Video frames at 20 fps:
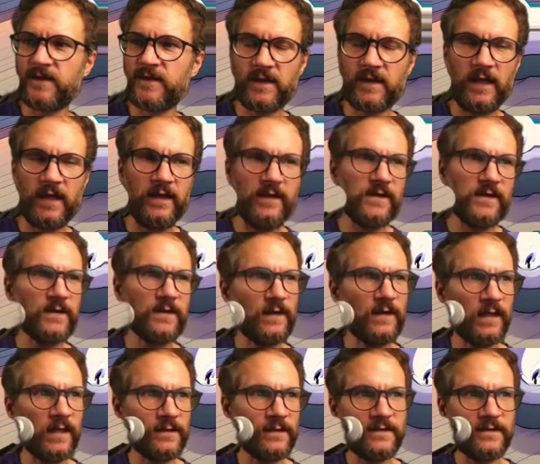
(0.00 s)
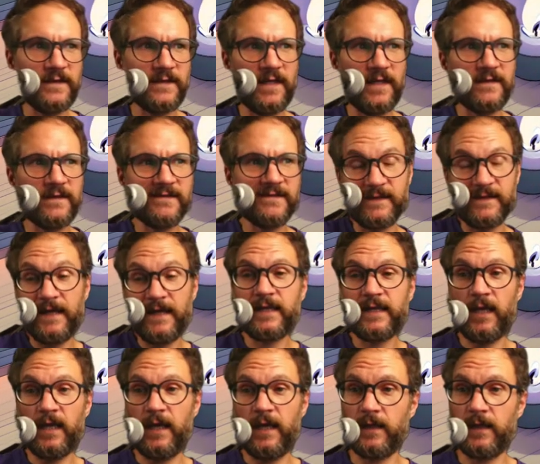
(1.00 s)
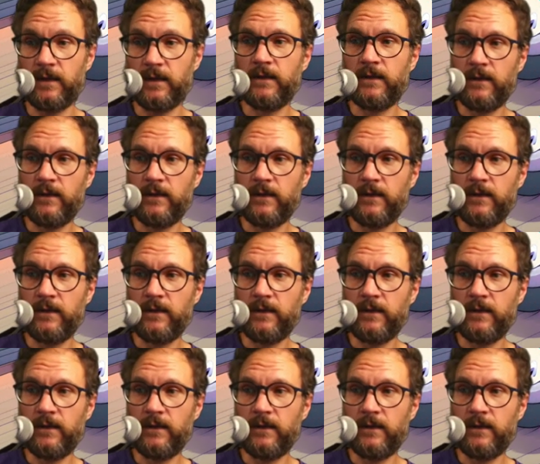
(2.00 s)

scales and exercises? I can't.